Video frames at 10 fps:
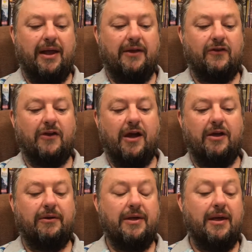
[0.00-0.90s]
And
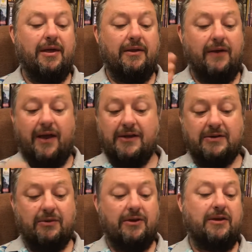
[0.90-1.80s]
so it has
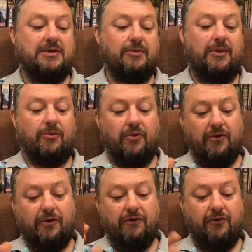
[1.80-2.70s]
to be these people
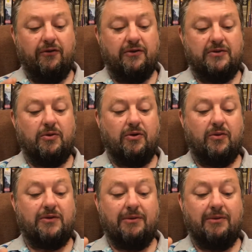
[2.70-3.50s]
who are full of the Spirit and wisdom.